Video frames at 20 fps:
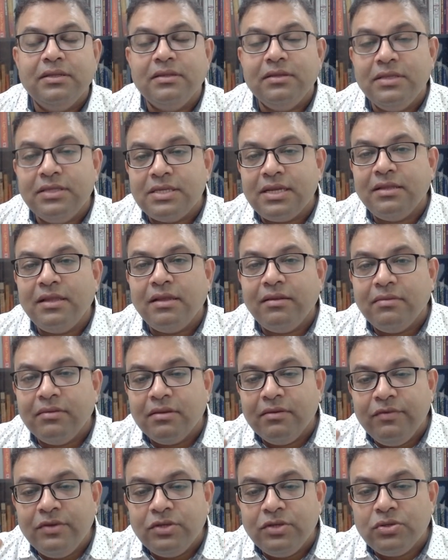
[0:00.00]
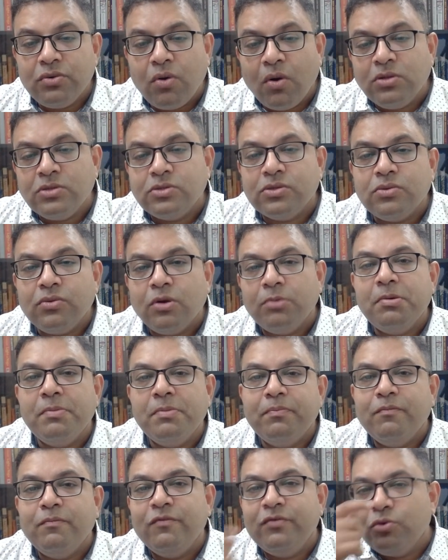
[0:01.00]
He said that we should also not be
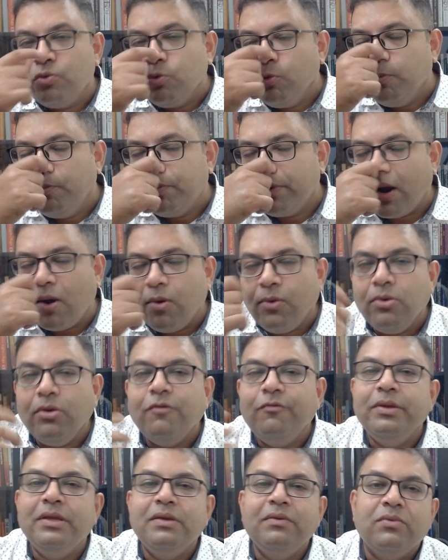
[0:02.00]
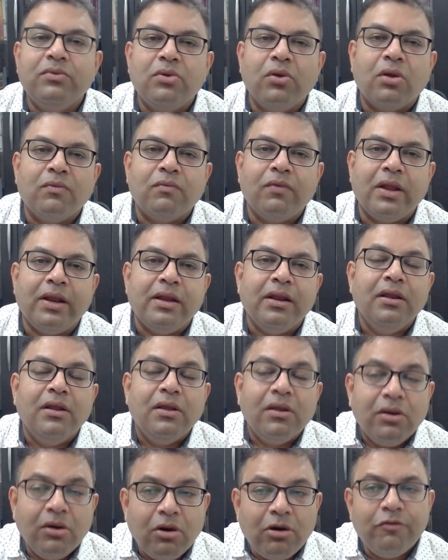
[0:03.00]
too proud of being non-violent.
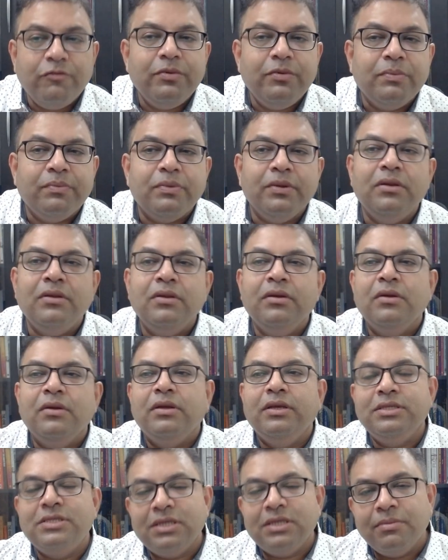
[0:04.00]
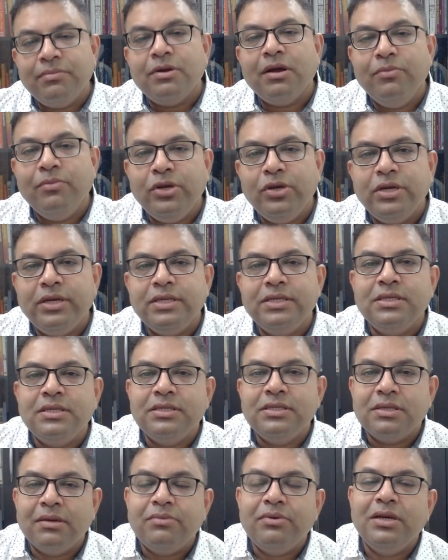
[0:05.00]
A lot of people in some communities,
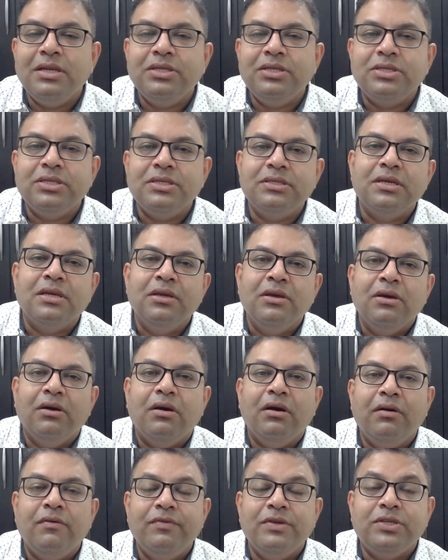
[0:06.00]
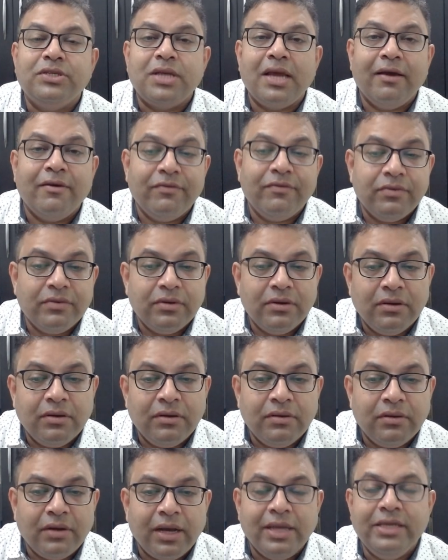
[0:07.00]
in some religions, which have
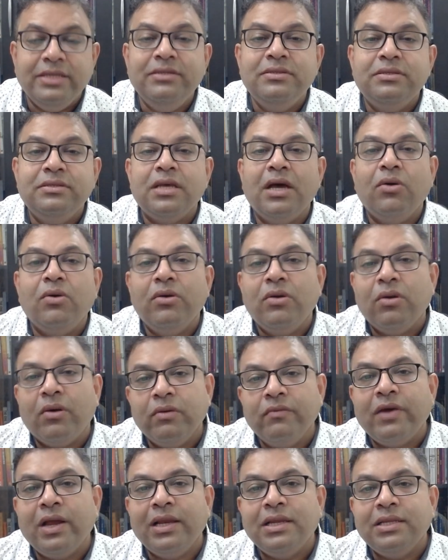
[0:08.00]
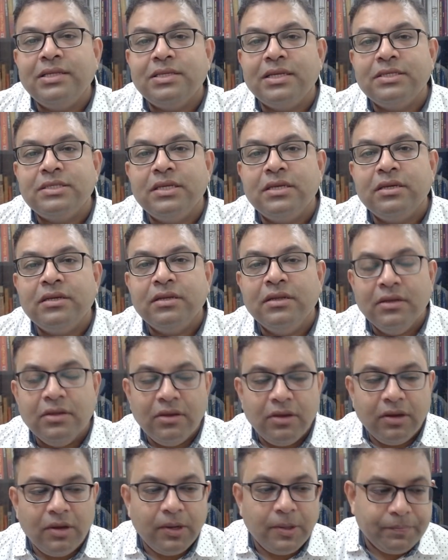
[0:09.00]
ahimsa or non-violence as their
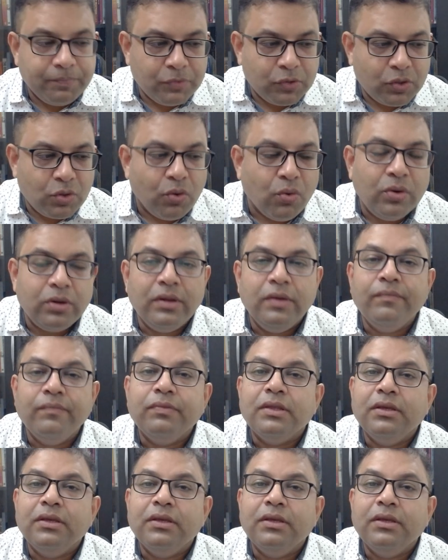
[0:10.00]
core,